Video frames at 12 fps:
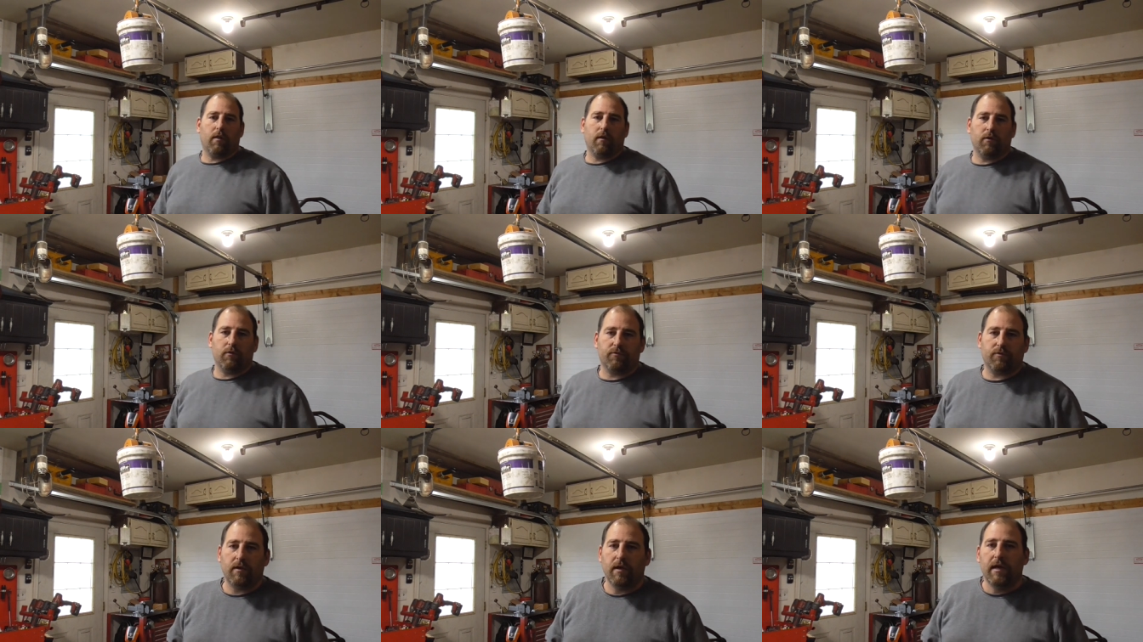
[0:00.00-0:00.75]
of
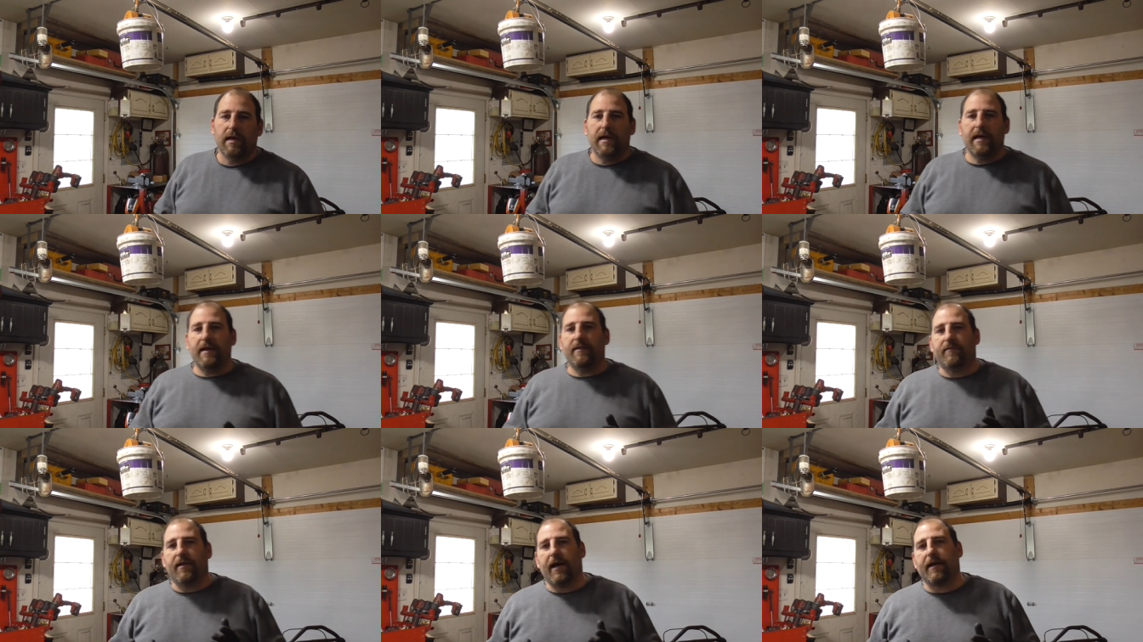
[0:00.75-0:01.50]
those
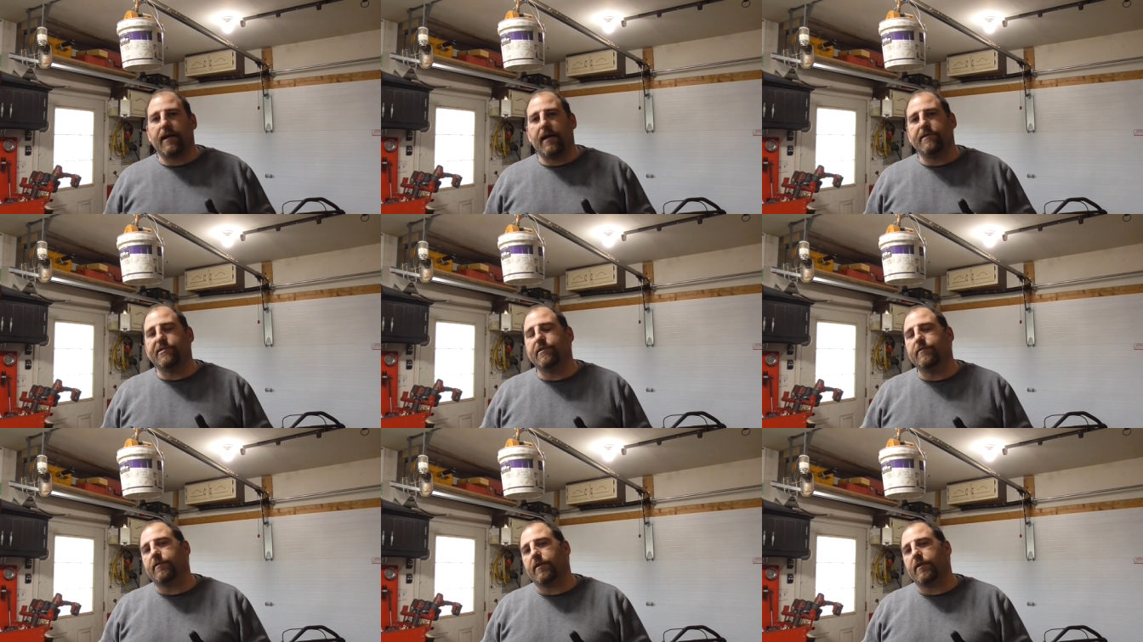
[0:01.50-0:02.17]
Intech engines.